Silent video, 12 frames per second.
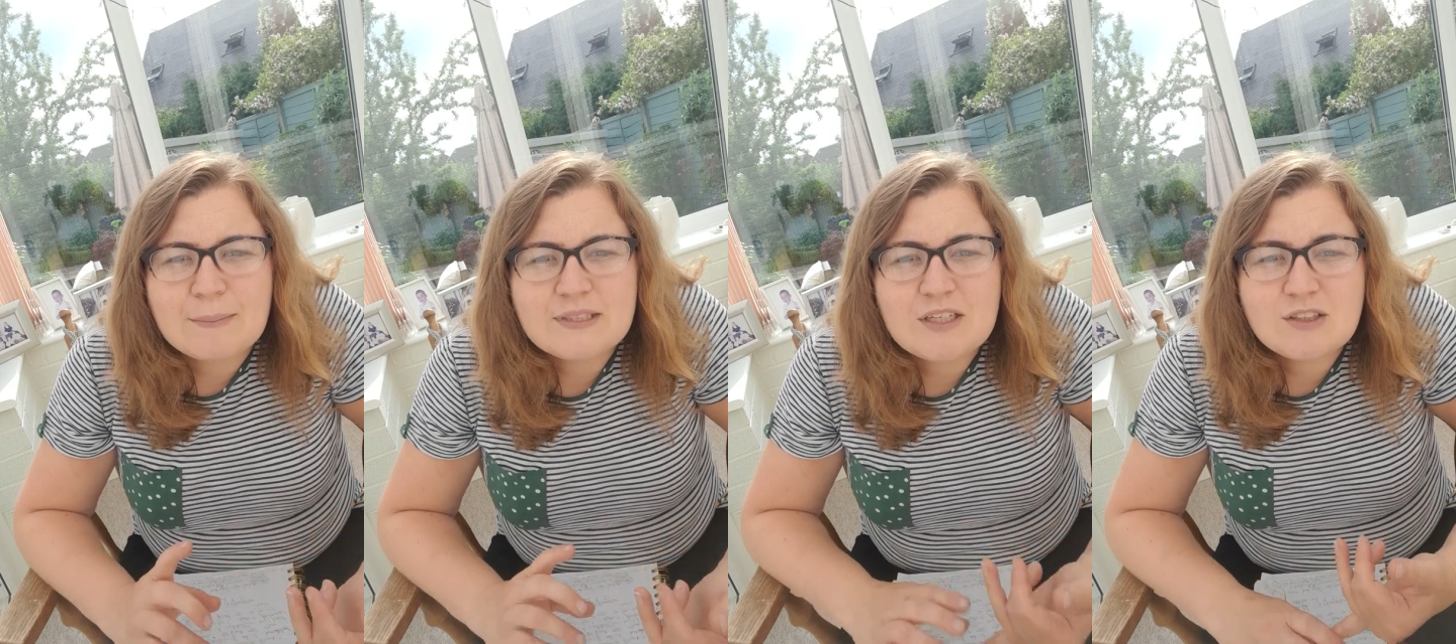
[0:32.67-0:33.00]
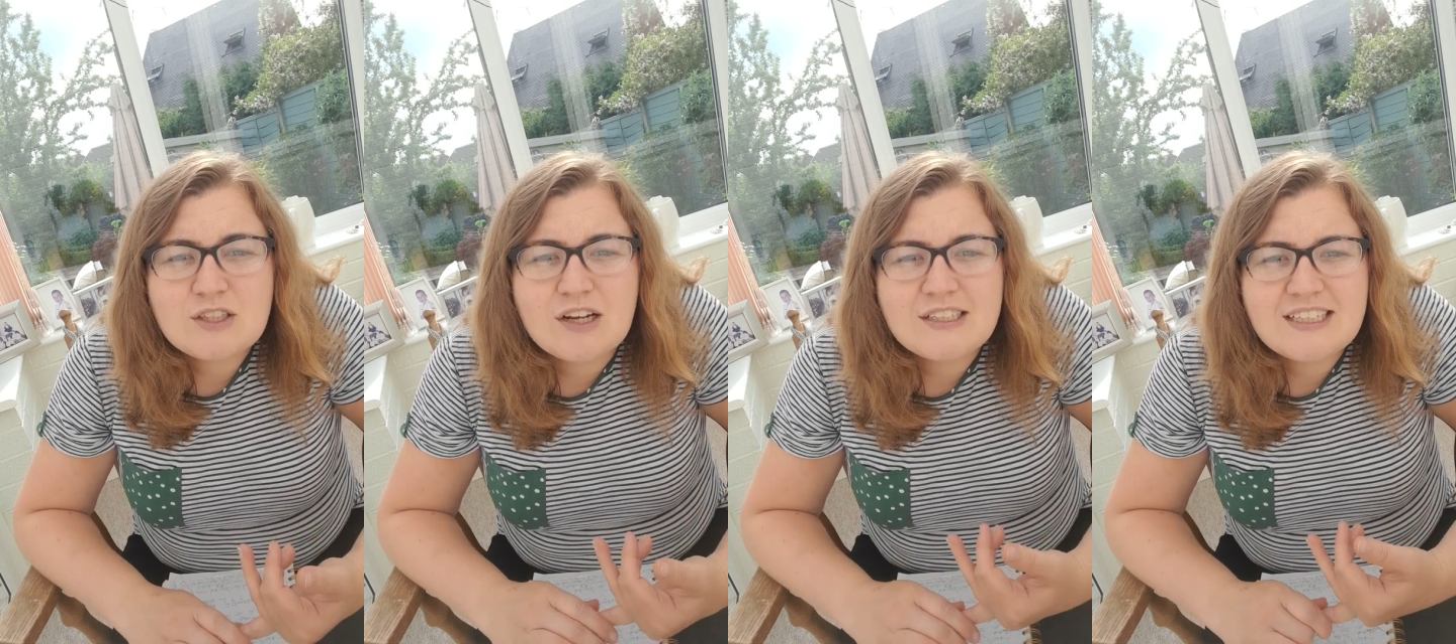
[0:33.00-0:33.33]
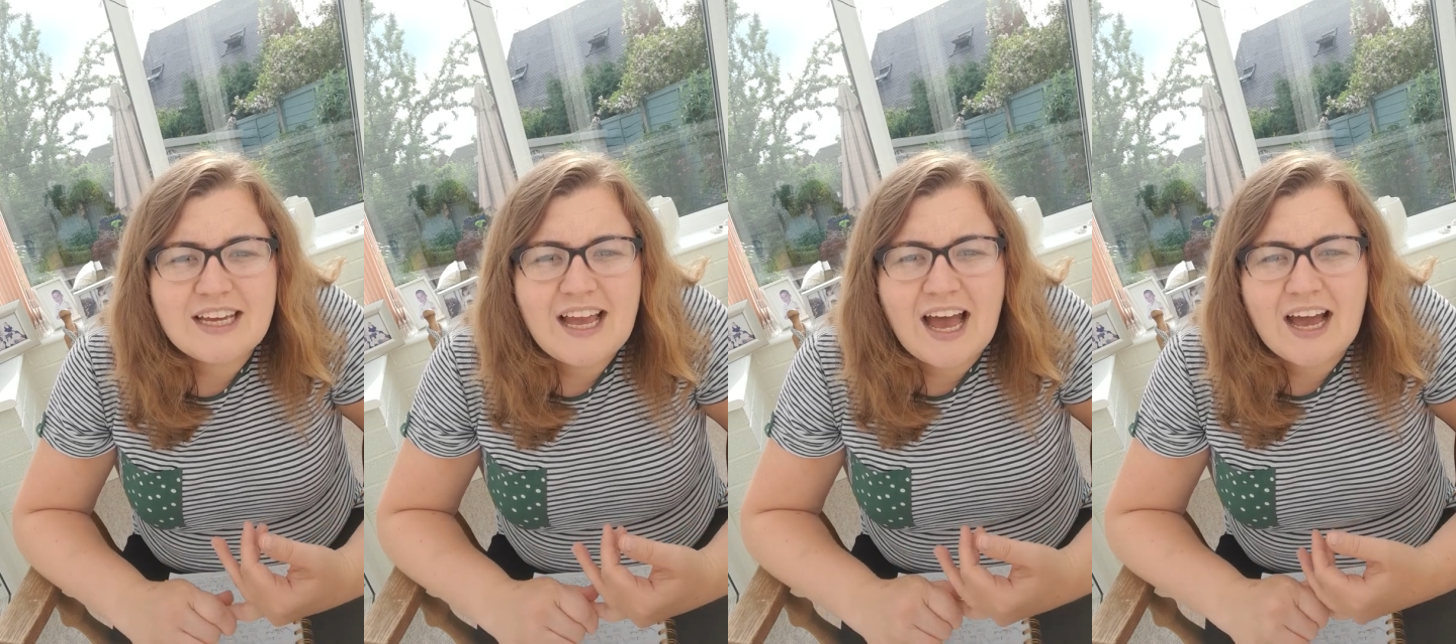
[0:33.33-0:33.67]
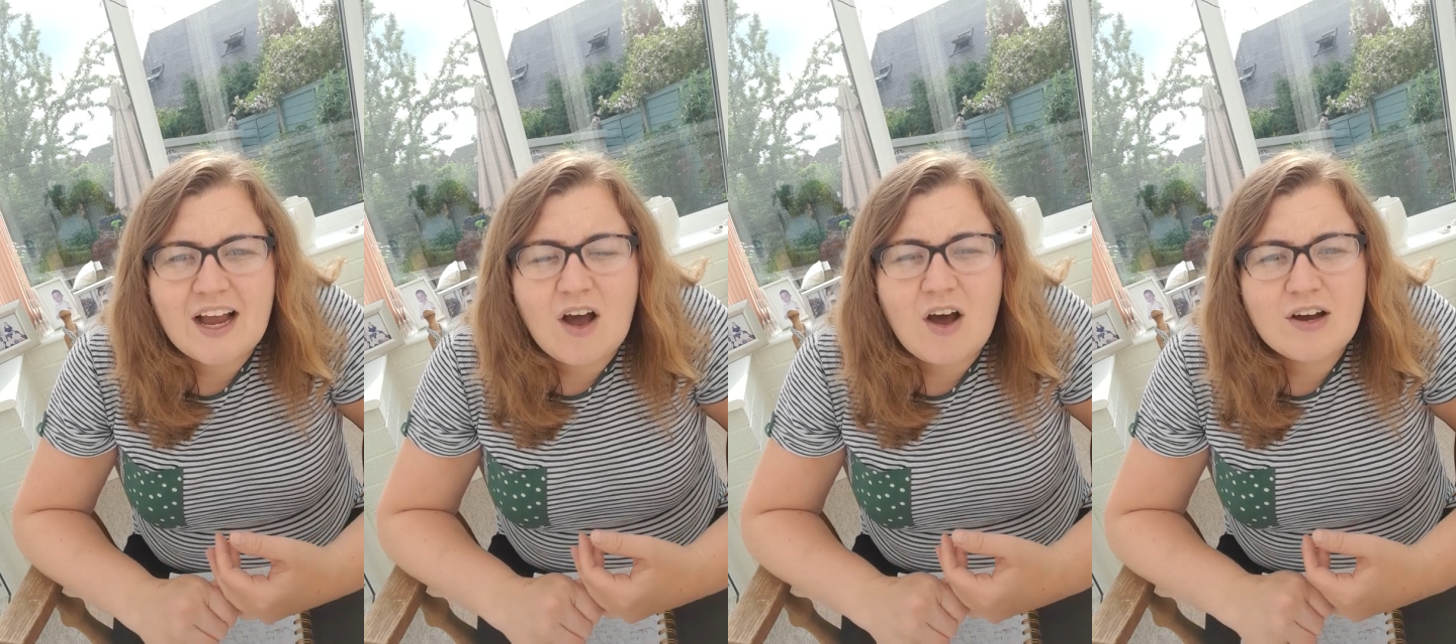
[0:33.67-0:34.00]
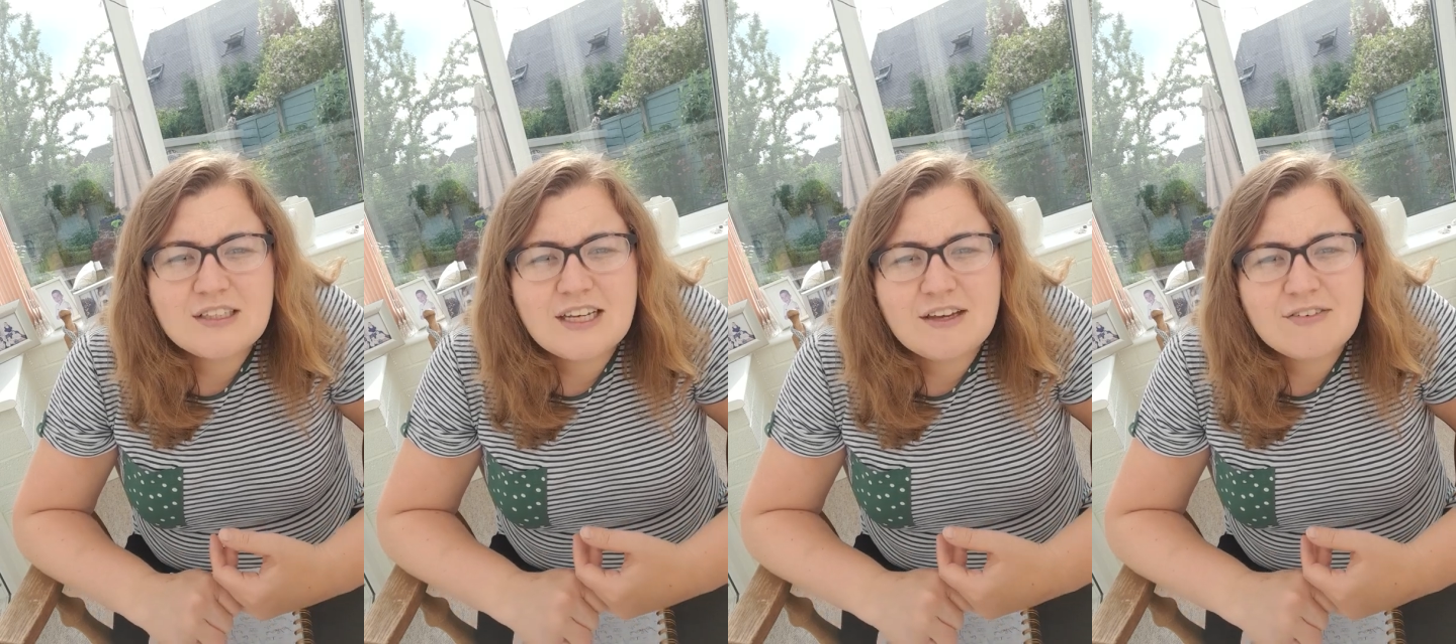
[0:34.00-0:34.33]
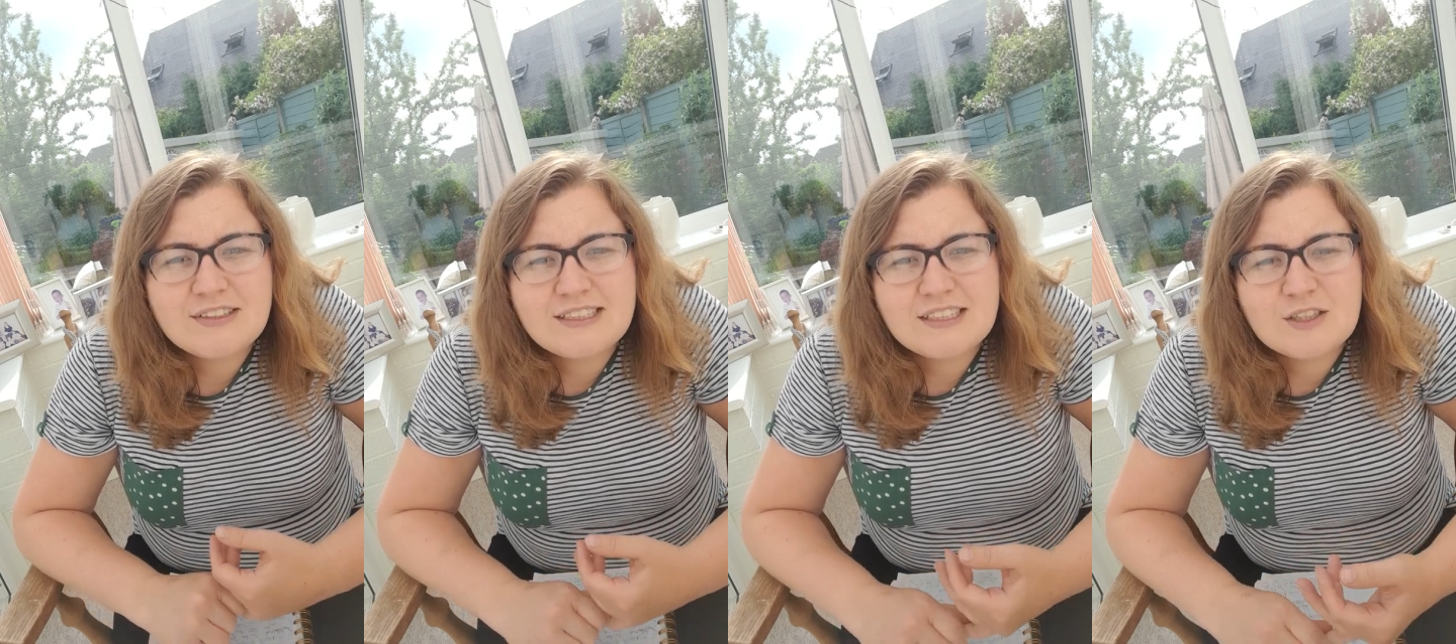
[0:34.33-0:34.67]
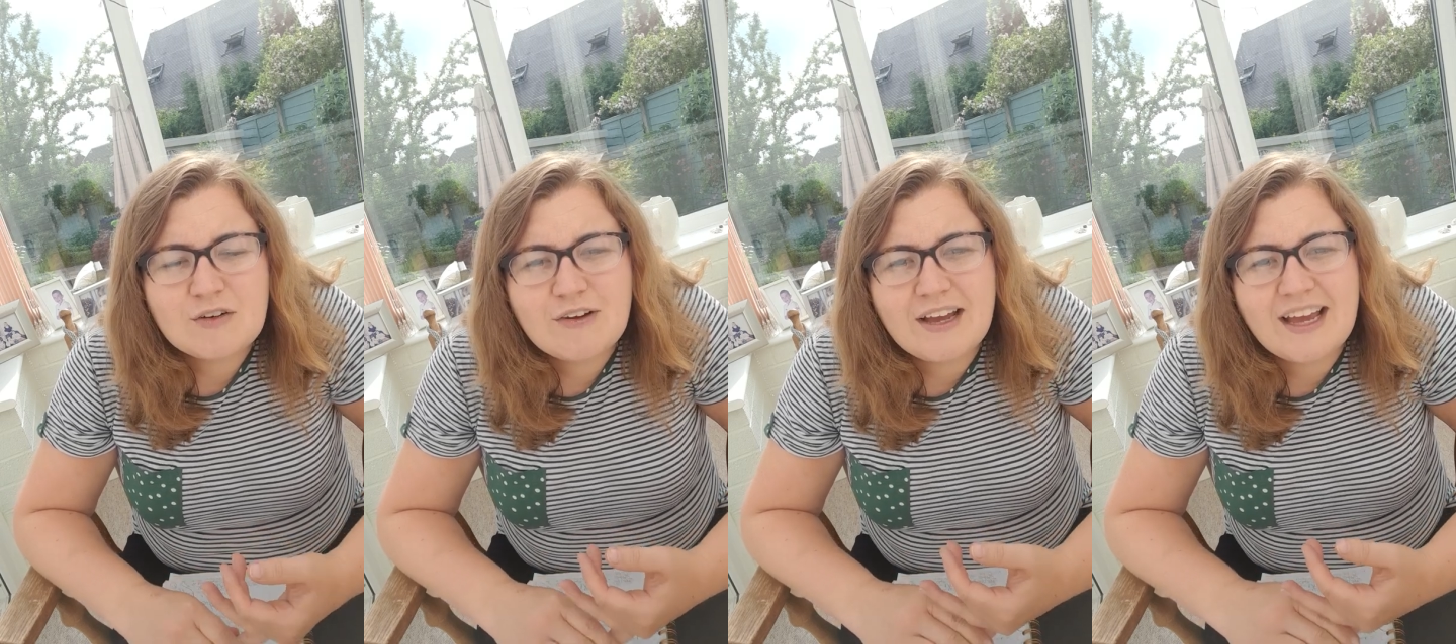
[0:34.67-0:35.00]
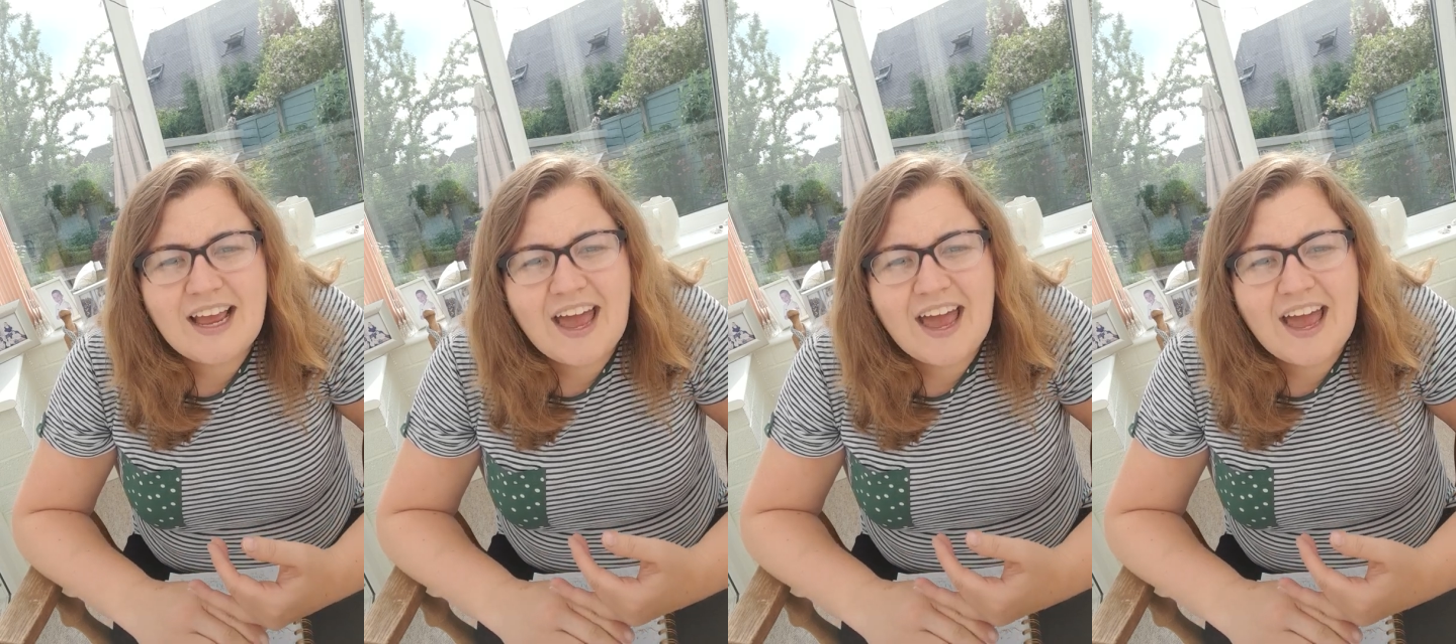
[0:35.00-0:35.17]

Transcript: sociology at Cardiff, I did a degree,